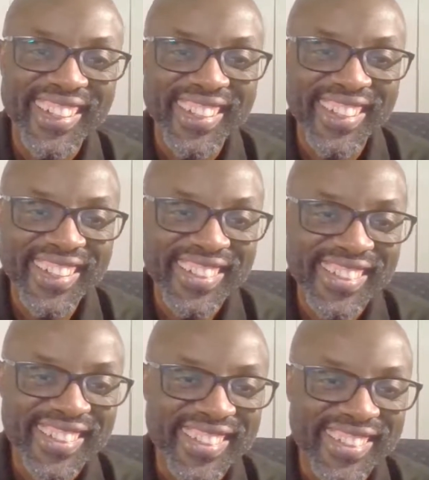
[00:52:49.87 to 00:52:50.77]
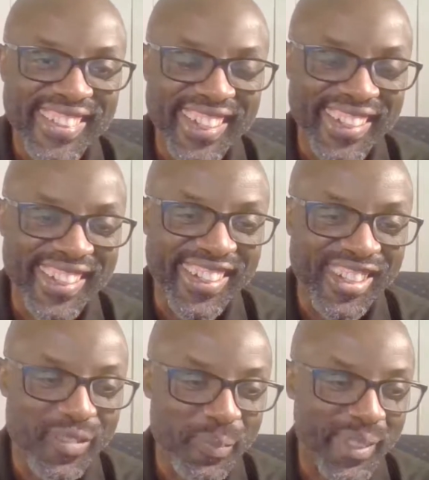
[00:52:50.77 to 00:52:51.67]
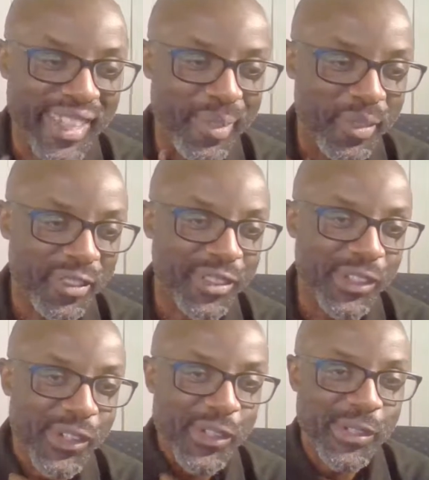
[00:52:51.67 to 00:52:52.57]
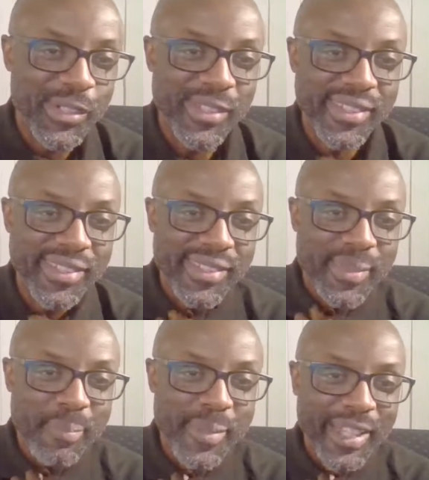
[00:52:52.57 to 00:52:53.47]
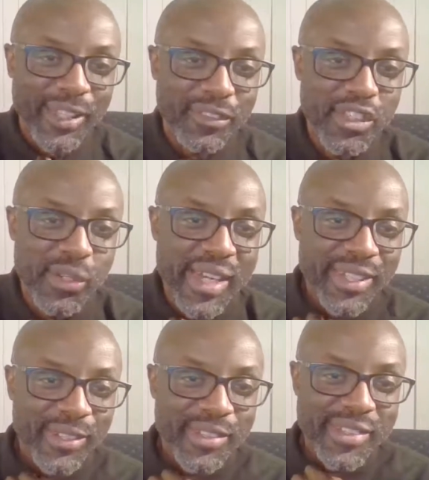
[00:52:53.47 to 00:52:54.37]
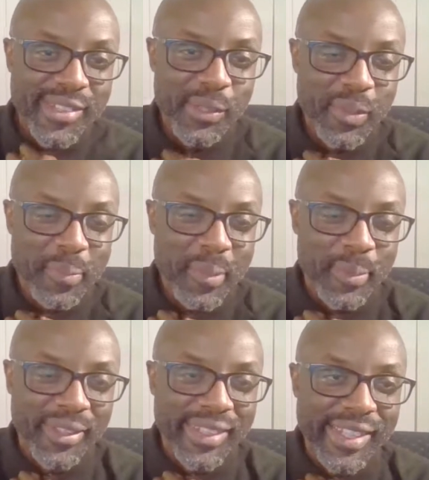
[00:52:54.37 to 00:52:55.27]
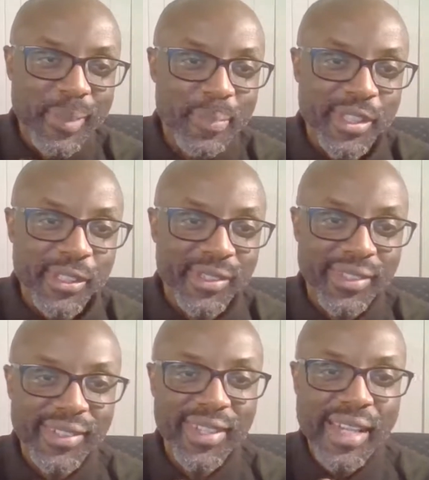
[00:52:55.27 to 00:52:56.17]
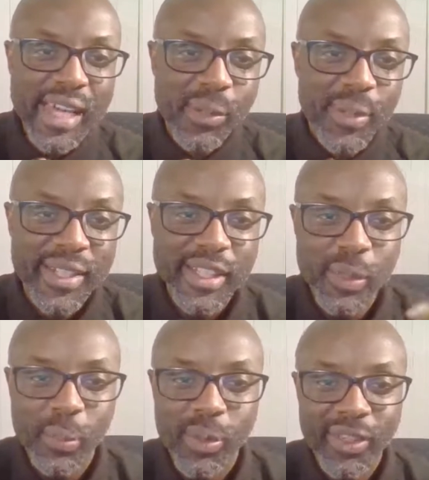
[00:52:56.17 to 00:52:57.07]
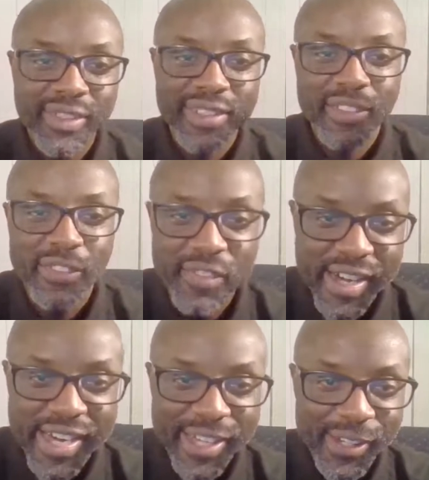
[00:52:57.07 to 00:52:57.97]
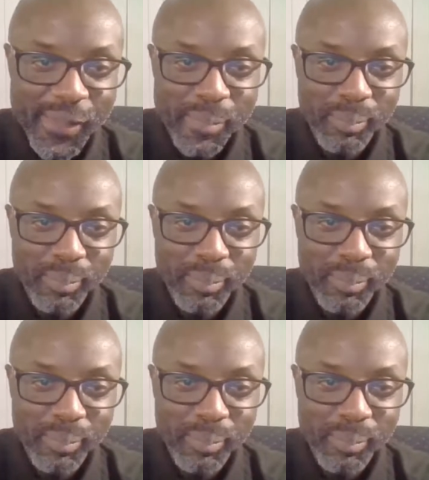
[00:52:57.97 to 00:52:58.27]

Yes, Game of Thrones, the Mother of Dragons. Who remember that episode where she walked in the fire?